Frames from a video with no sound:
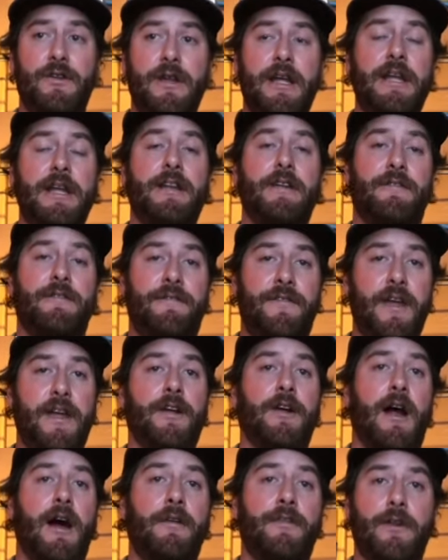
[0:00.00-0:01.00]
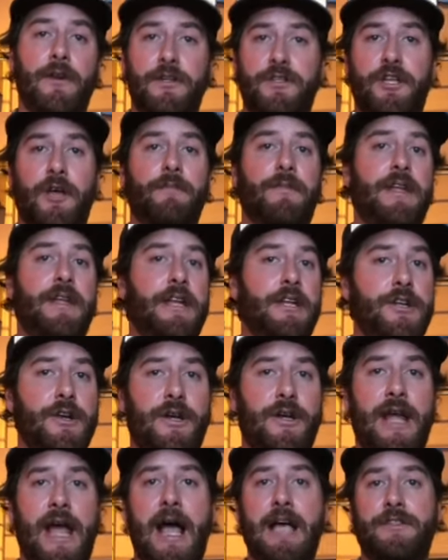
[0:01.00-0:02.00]
You need to figure out there's something in
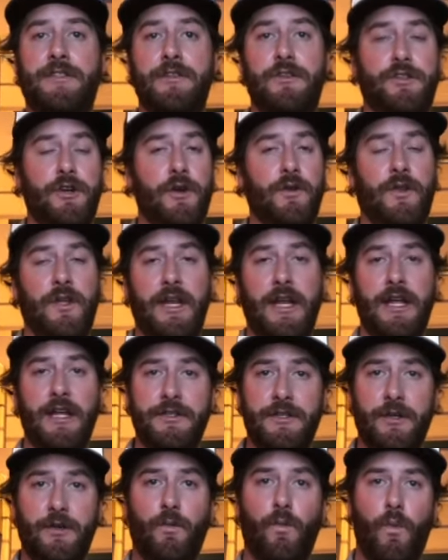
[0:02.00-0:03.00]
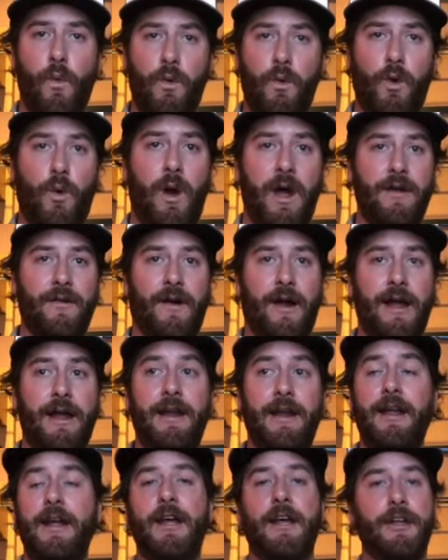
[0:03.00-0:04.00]
your casting stroke that isn't quite
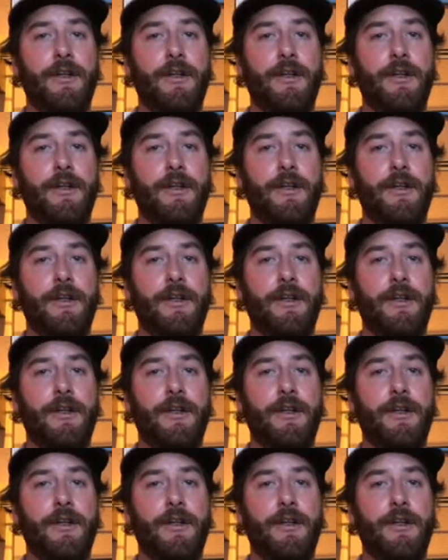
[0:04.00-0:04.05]
right.